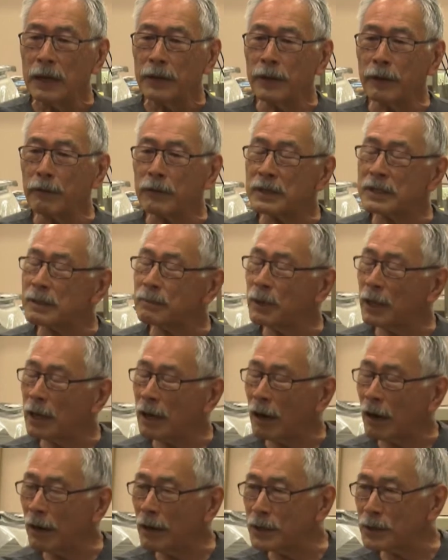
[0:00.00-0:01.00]
there were some
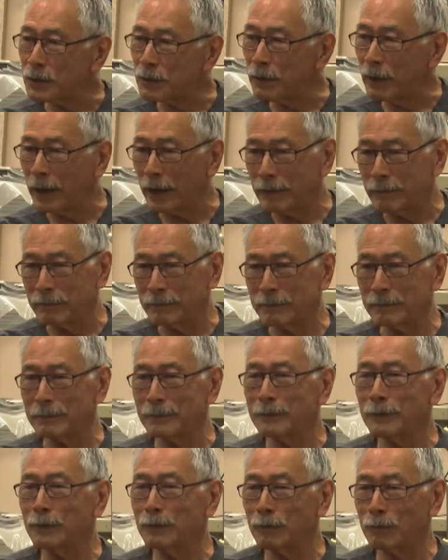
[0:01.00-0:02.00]
other artists who
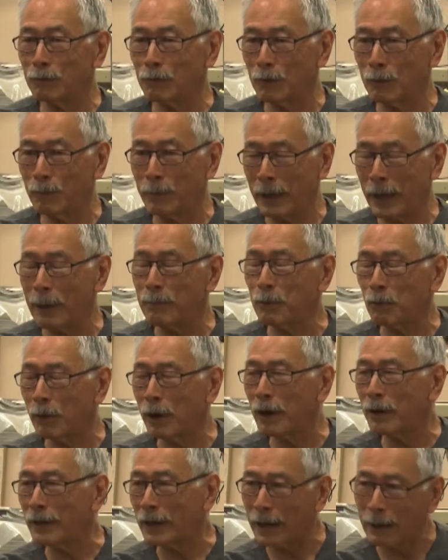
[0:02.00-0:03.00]
became
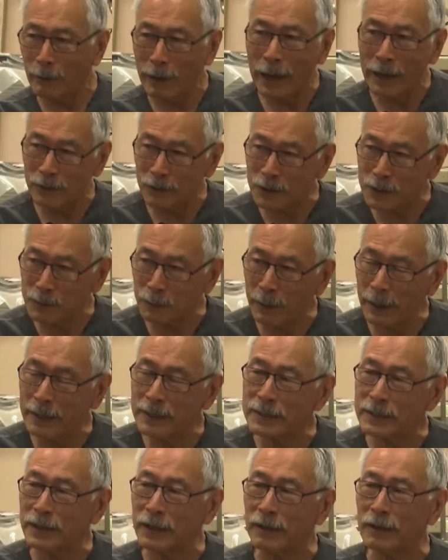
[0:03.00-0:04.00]
aware that I had this
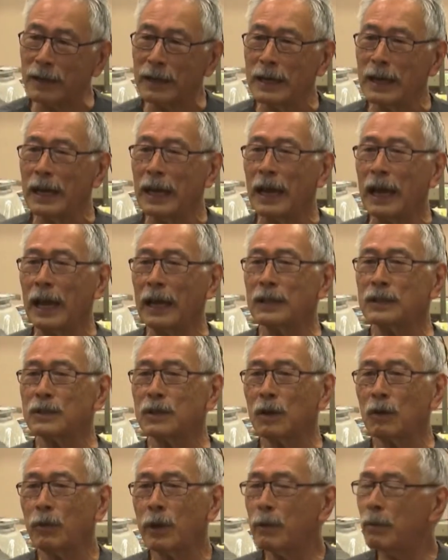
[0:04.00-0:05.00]
space there. And
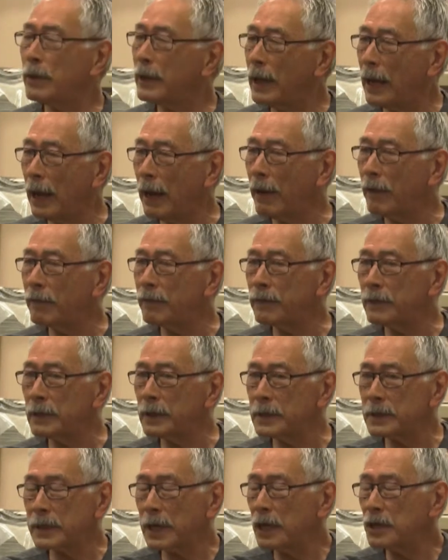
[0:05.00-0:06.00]
so we would have
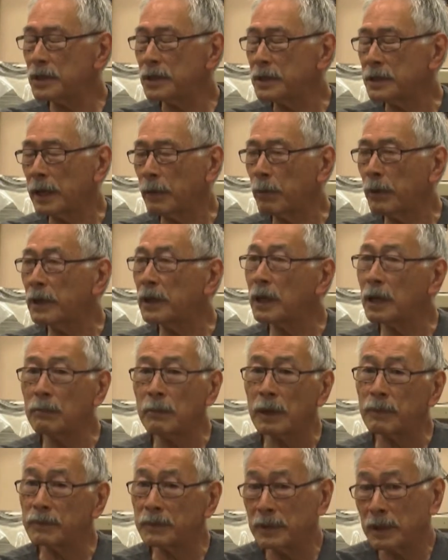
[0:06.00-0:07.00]
discussions. They would
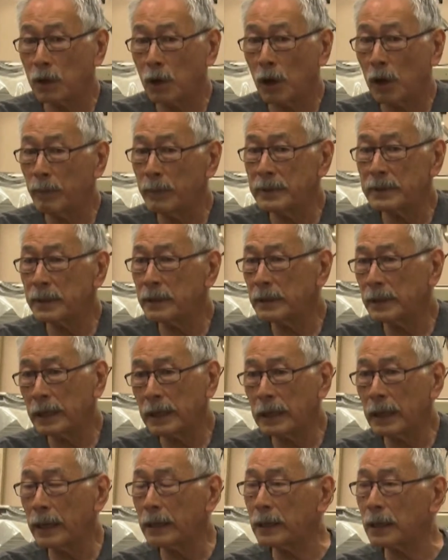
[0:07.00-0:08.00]
come up to call me and say, "Would
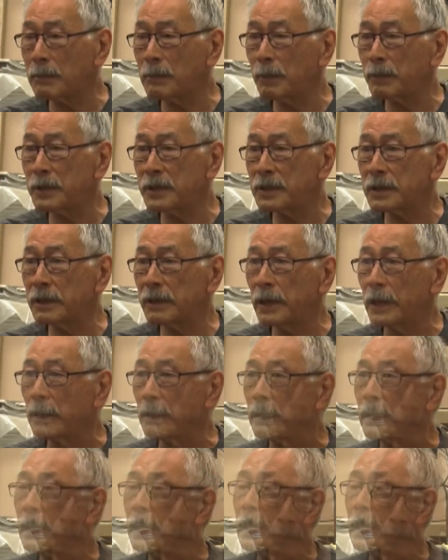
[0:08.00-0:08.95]
you like to come up to the studio?"